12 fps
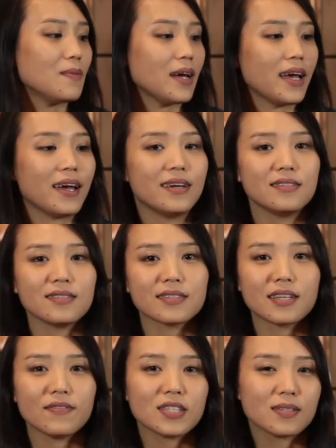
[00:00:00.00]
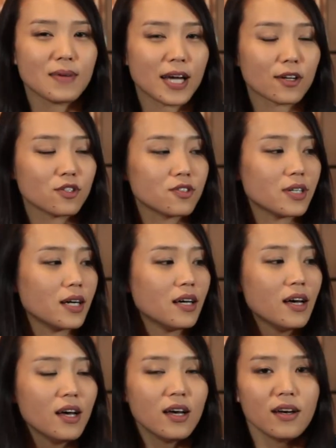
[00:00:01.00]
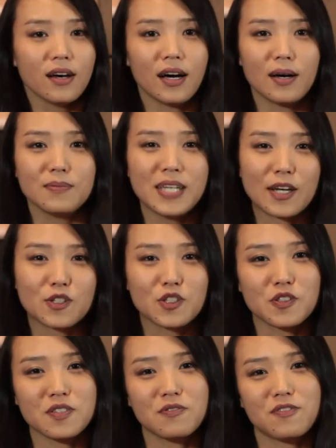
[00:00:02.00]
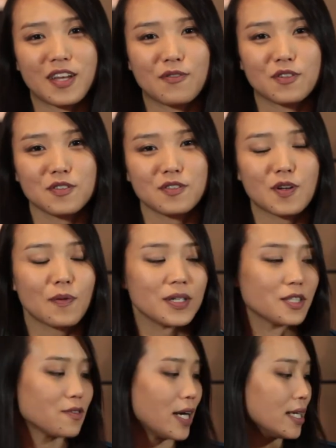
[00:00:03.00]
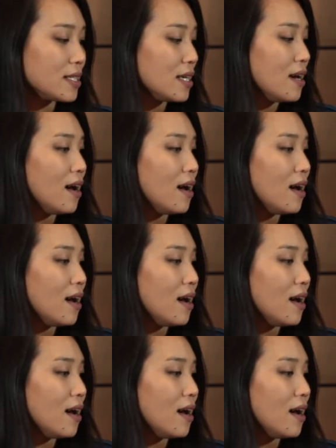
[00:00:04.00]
and just give it some extra textures and flavors is always great.